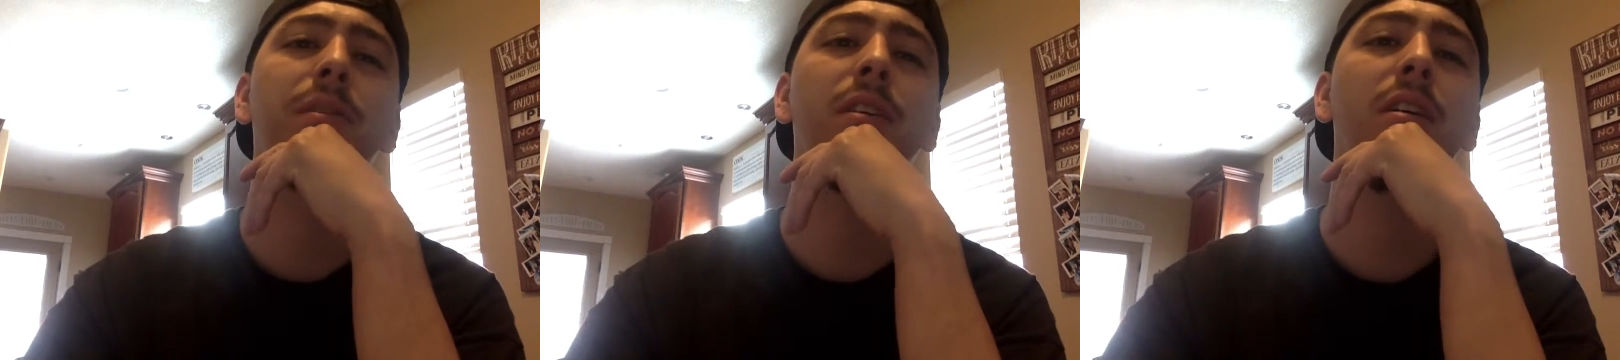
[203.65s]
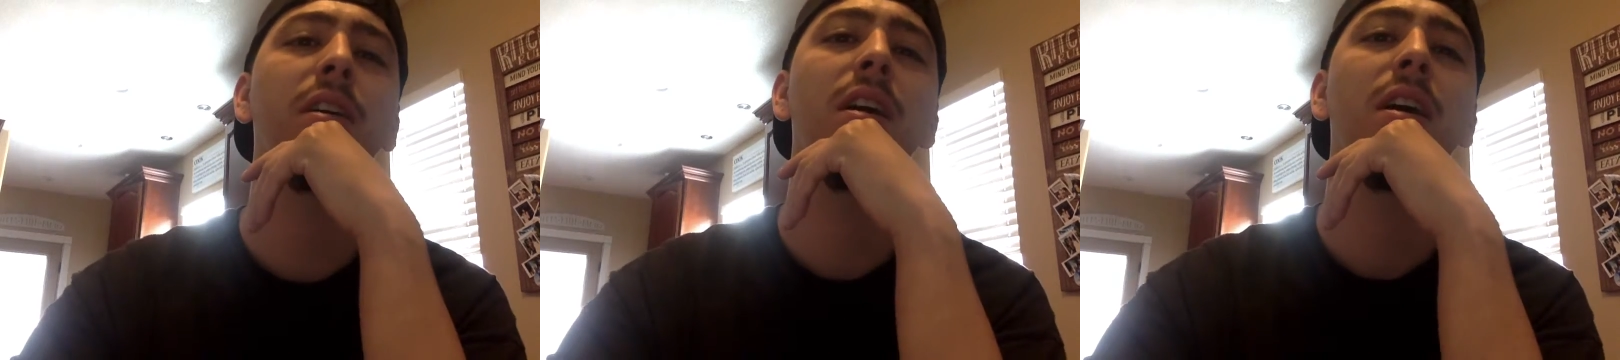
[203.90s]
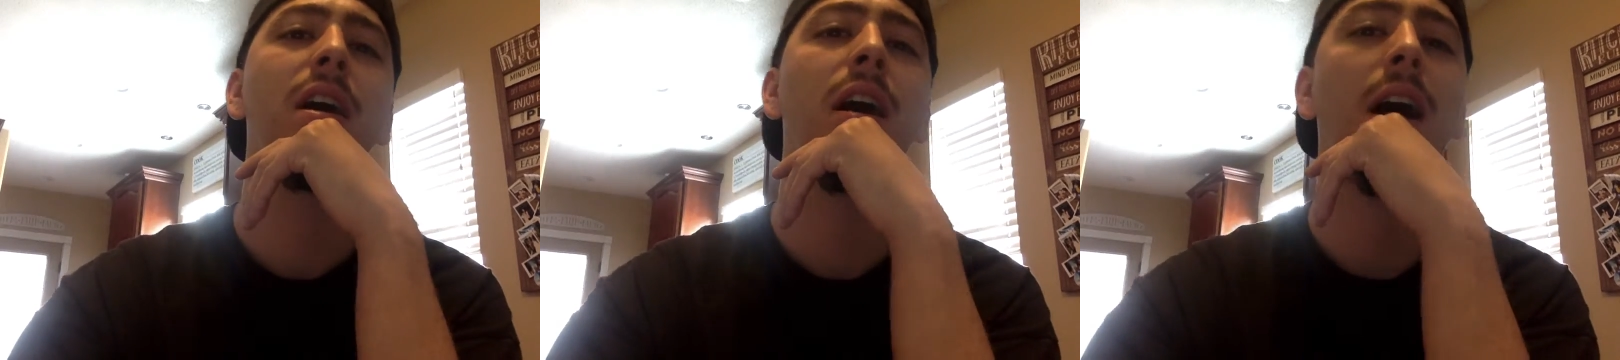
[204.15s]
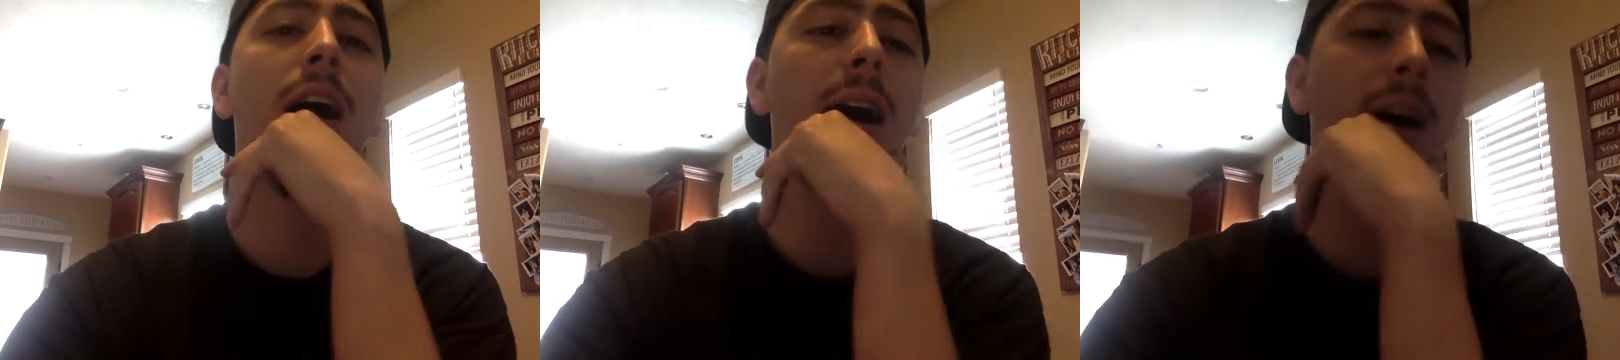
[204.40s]
but
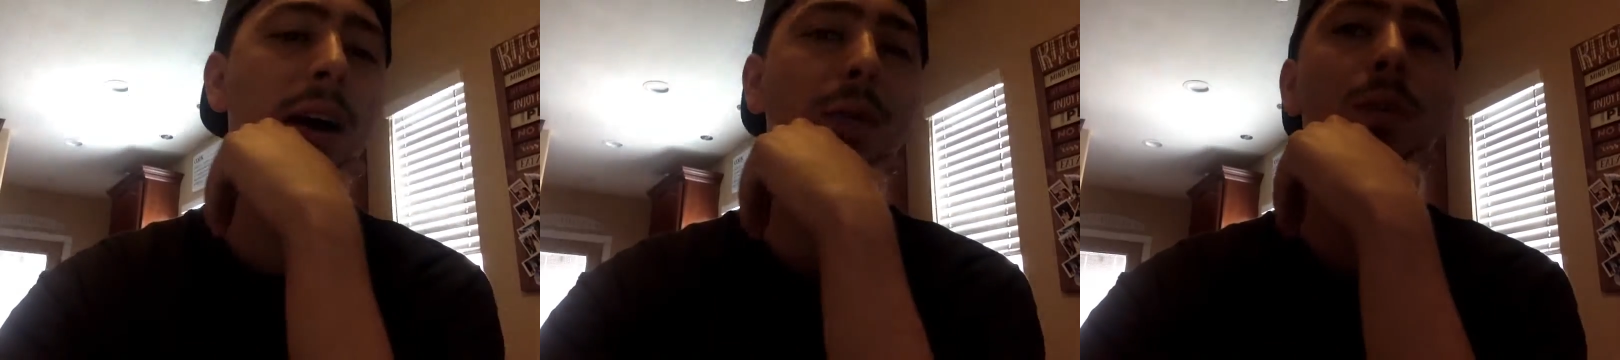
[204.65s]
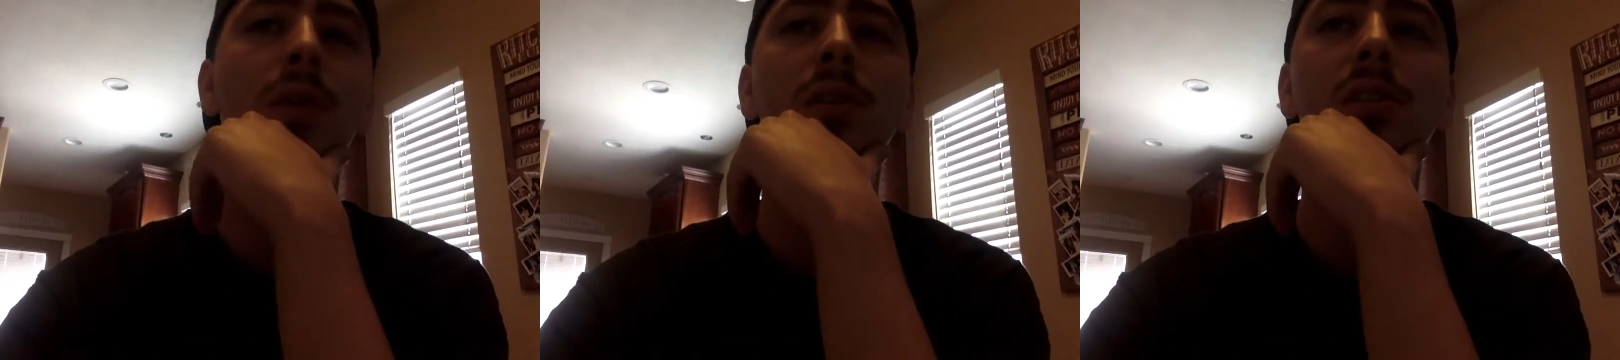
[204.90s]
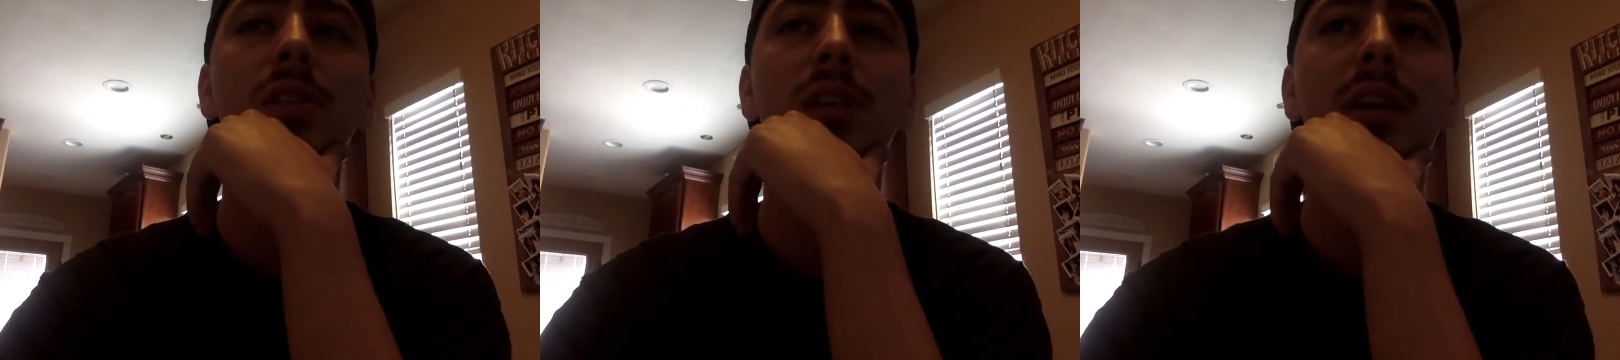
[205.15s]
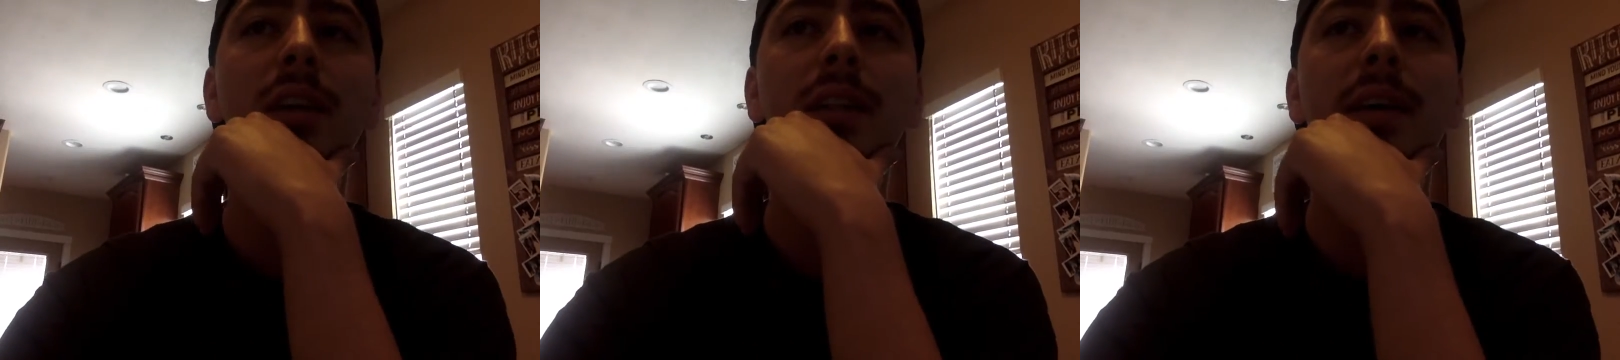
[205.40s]
I want to
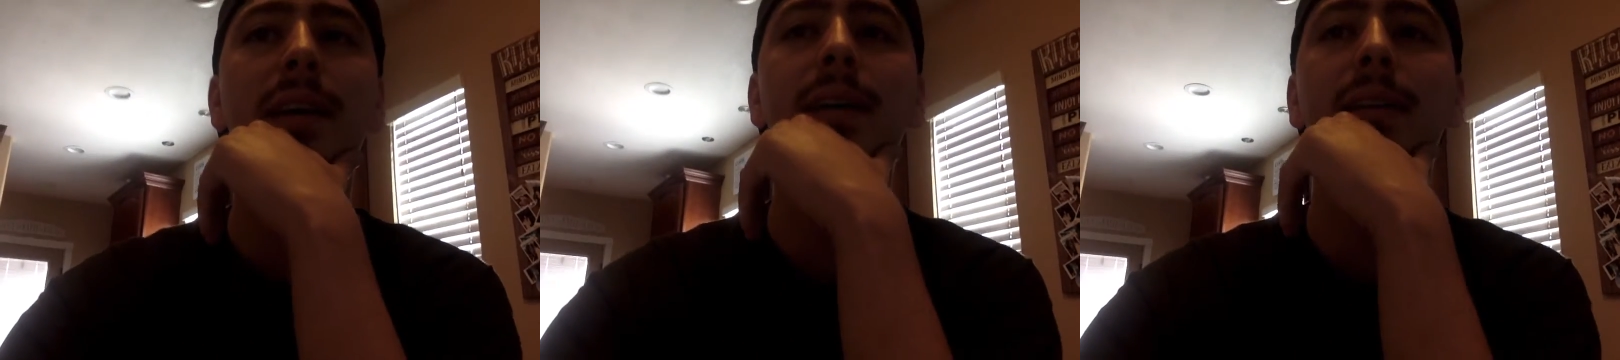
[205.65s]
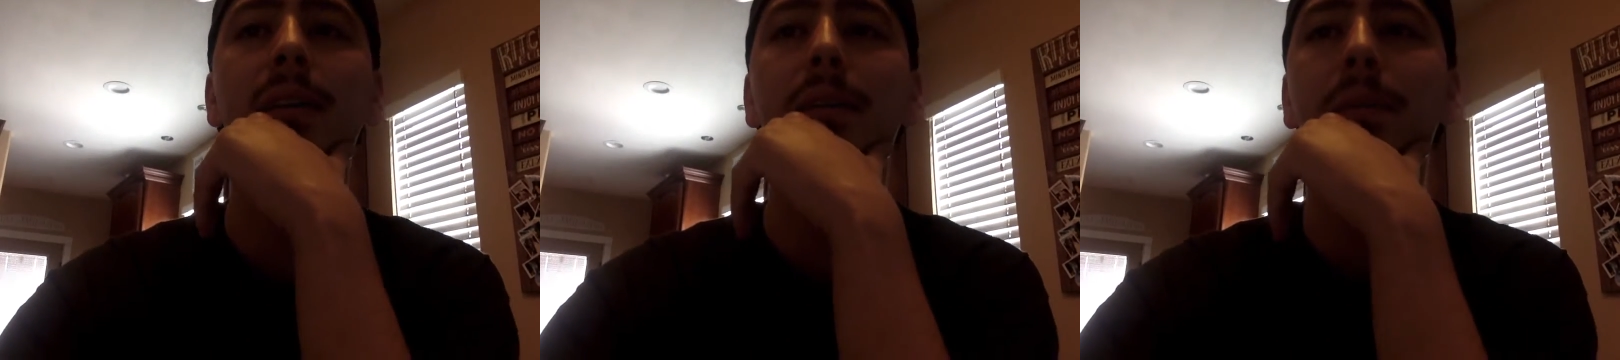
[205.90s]
say that